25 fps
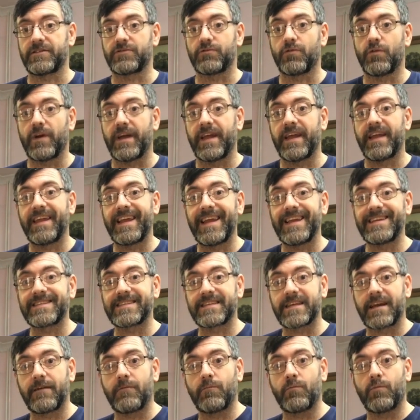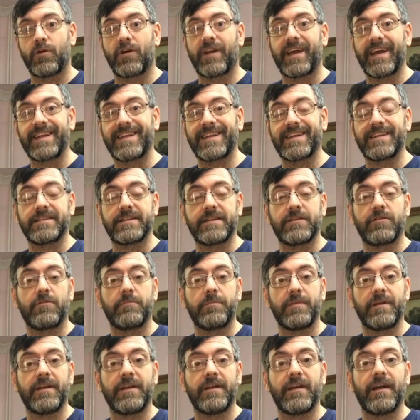So it is what I consider
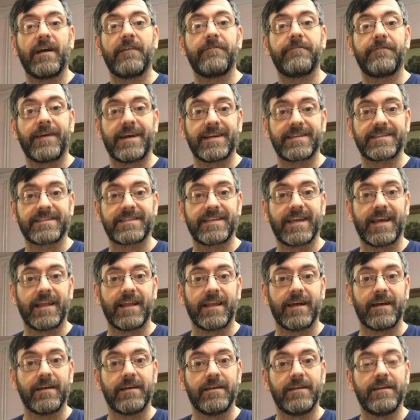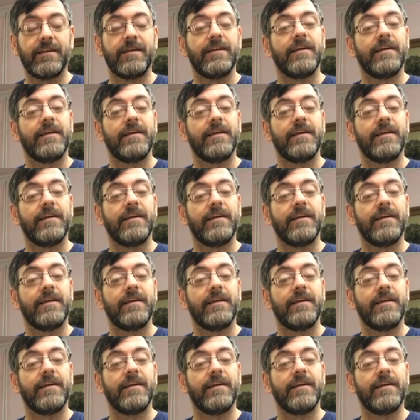to be a fast seller.